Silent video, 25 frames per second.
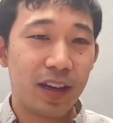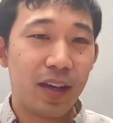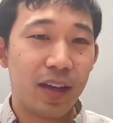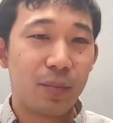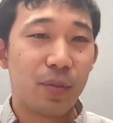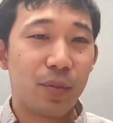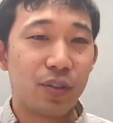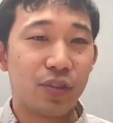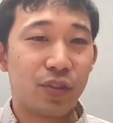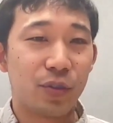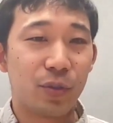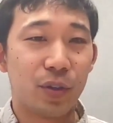
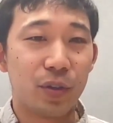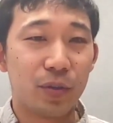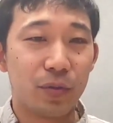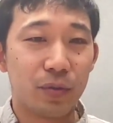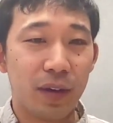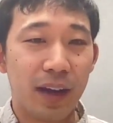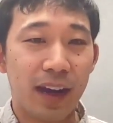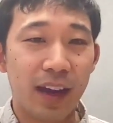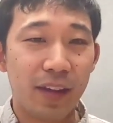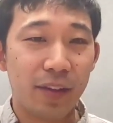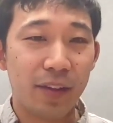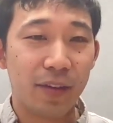but you would
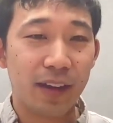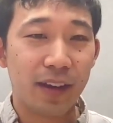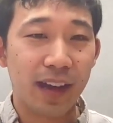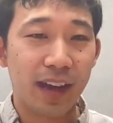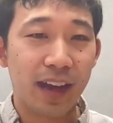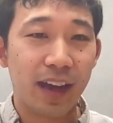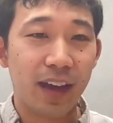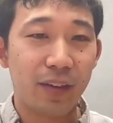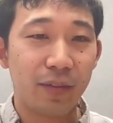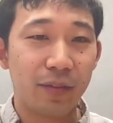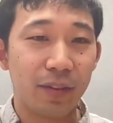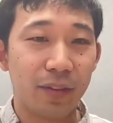rather
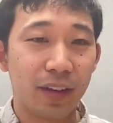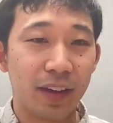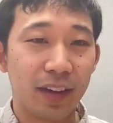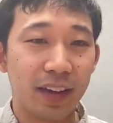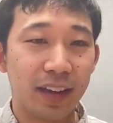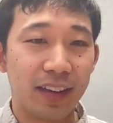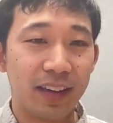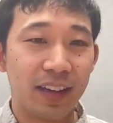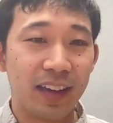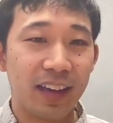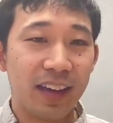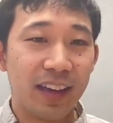have
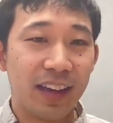like,